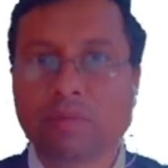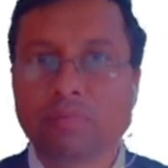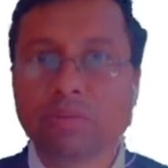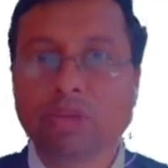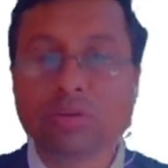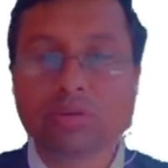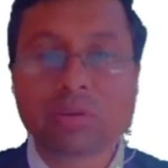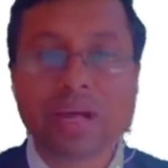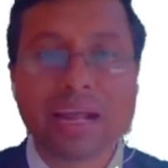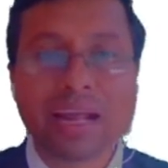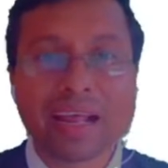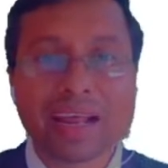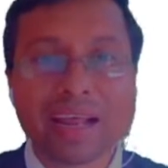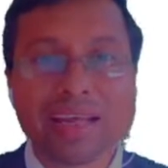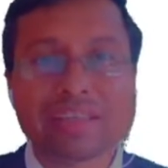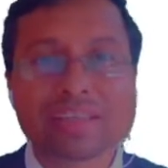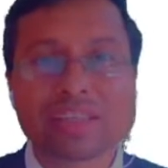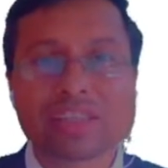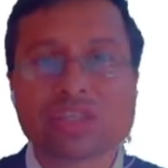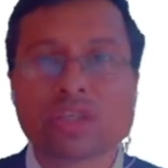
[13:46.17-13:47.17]
You should
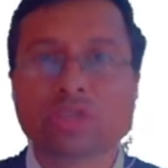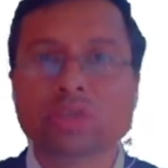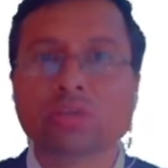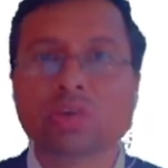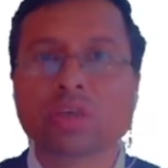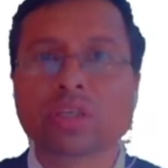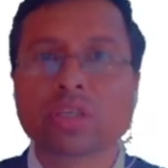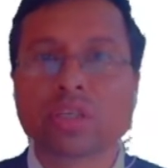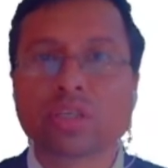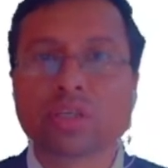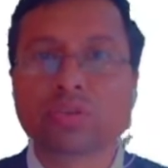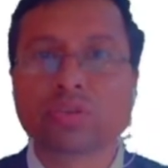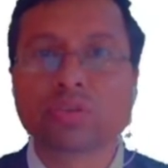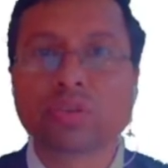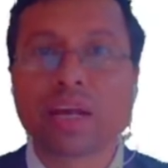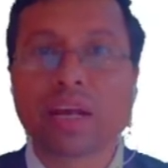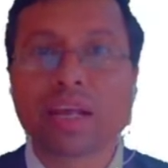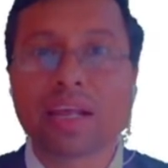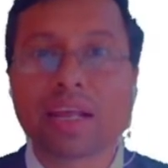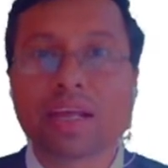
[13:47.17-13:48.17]
analyze the situation, you should
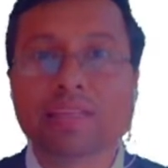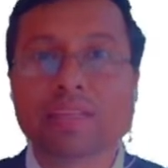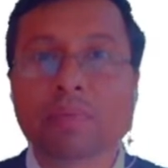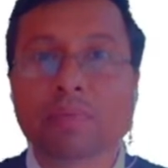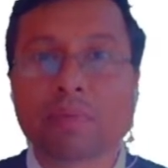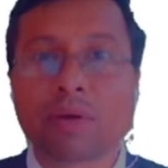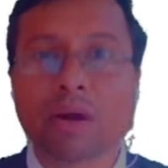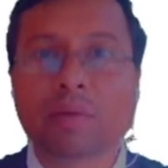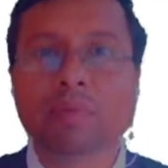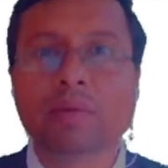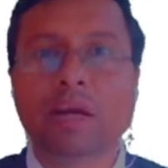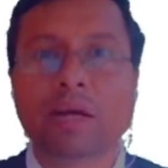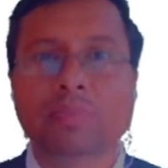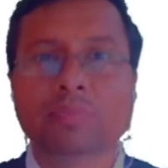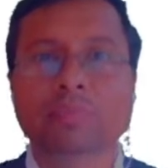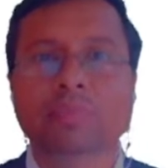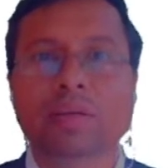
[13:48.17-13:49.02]
analyze the problem